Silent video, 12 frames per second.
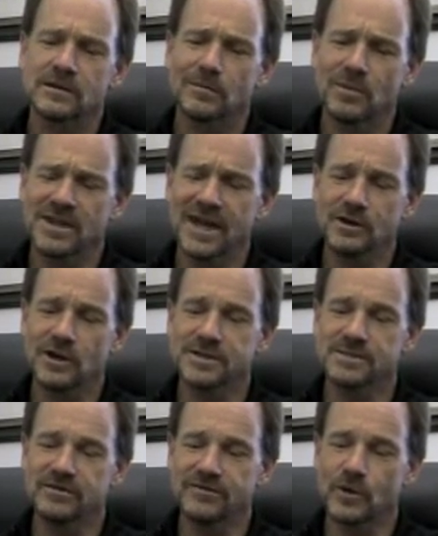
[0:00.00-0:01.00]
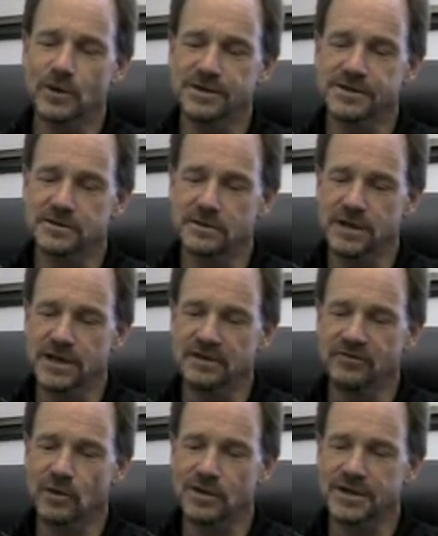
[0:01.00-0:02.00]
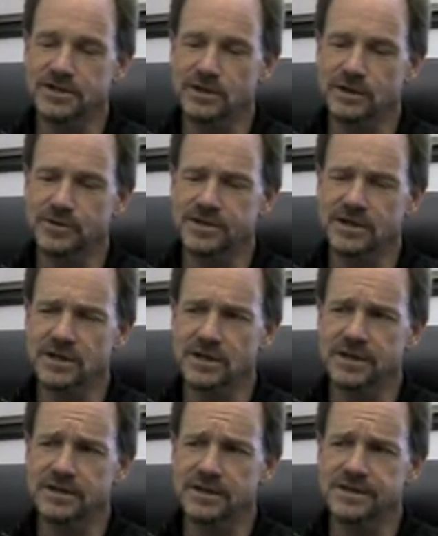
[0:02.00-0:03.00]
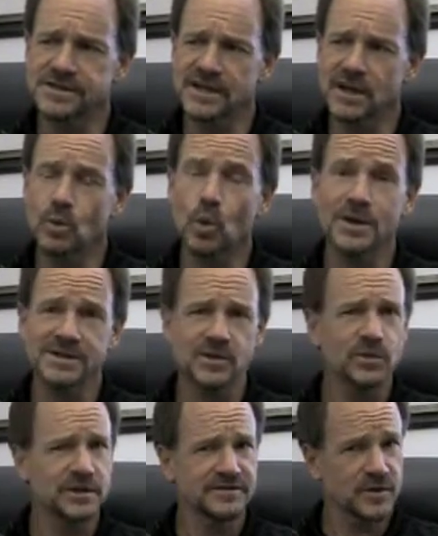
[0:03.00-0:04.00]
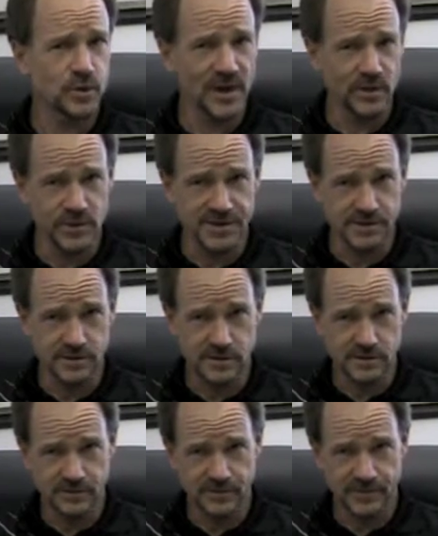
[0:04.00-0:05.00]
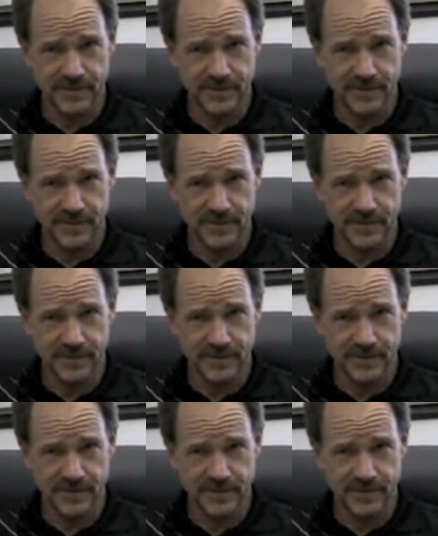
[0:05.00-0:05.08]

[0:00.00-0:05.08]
But that caused me to focus, the '94 election, losing it, and saying, was I running for the right reasons?